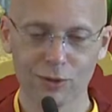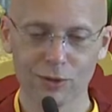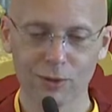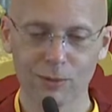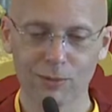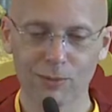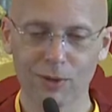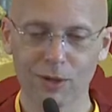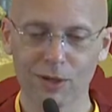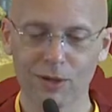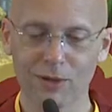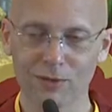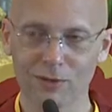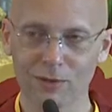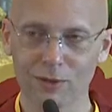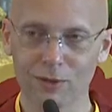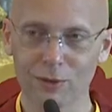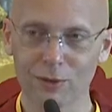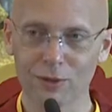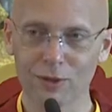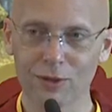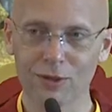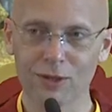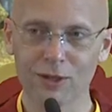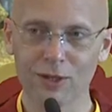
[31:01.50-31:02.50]
that
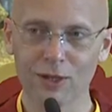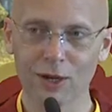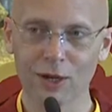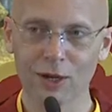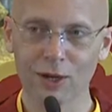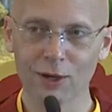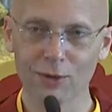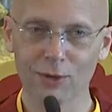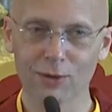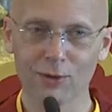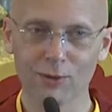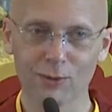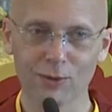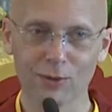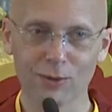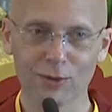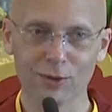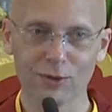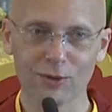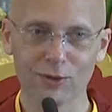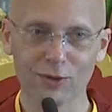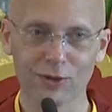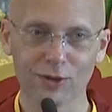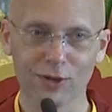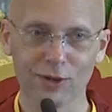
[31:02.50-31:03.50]
benefits neither
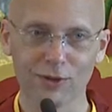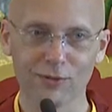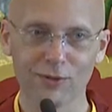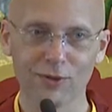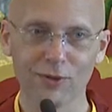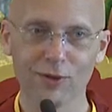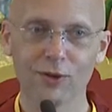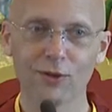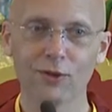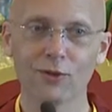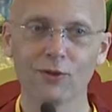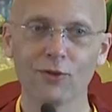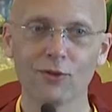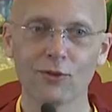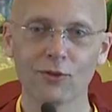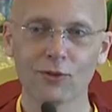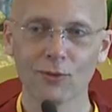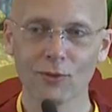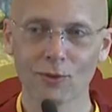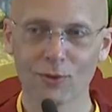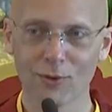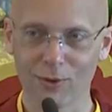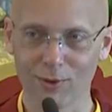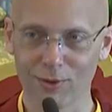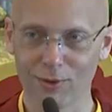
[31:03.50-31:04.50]
oneself
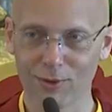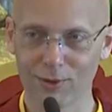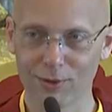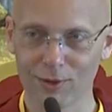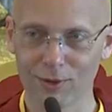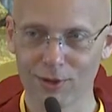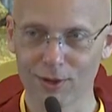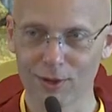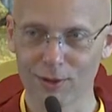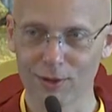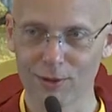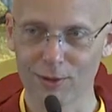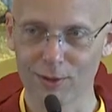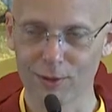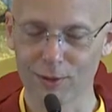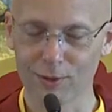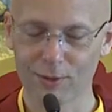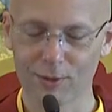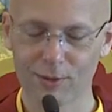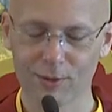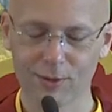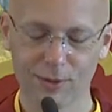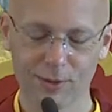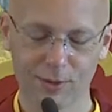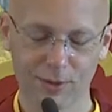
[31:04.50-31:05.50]
nor the others.
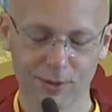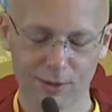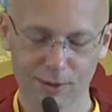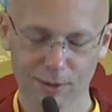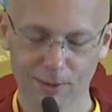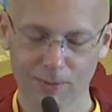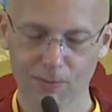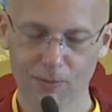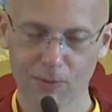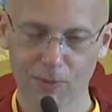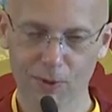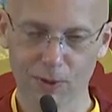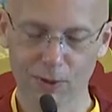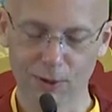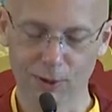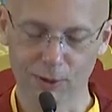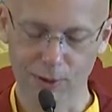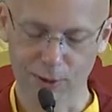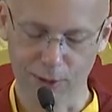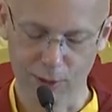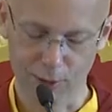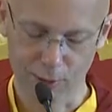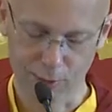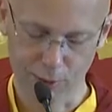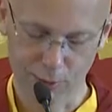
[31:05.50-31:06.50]

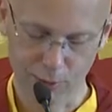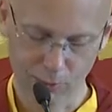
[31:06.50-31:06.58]
Okay, so